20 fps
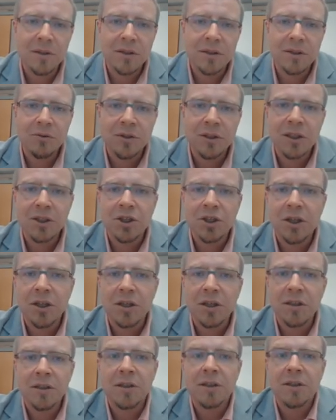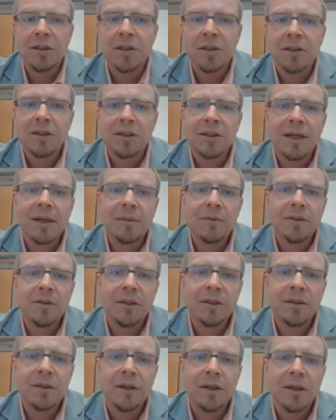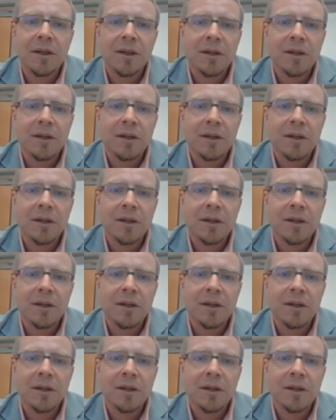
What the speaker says: So essentially it's the same thing.